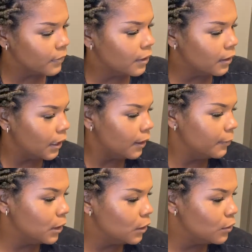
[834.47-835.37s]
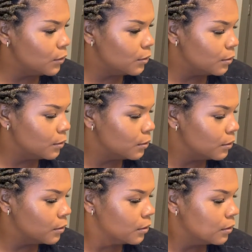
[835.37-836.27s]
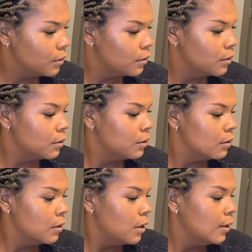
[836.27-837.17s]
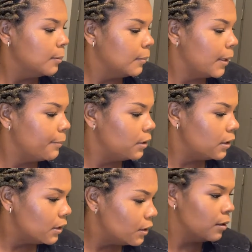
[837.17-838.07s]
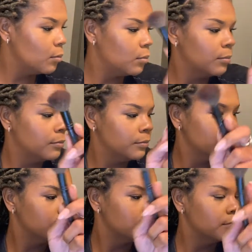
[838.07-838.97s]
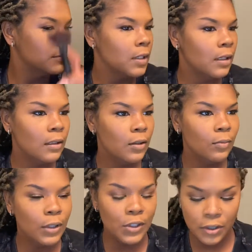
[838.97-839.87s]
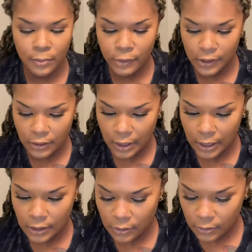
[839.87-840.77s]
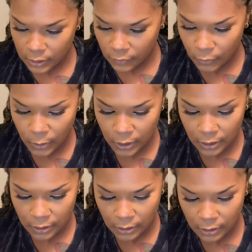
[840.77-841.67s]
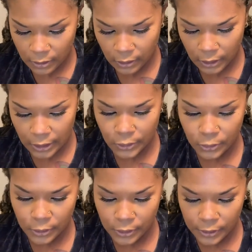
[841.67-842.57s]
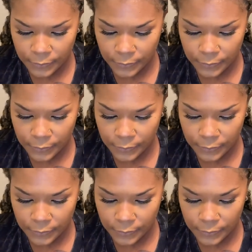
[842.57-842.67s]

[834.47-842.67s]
Now I'm gonna do my blush, a little blusher brush that I use for contouring.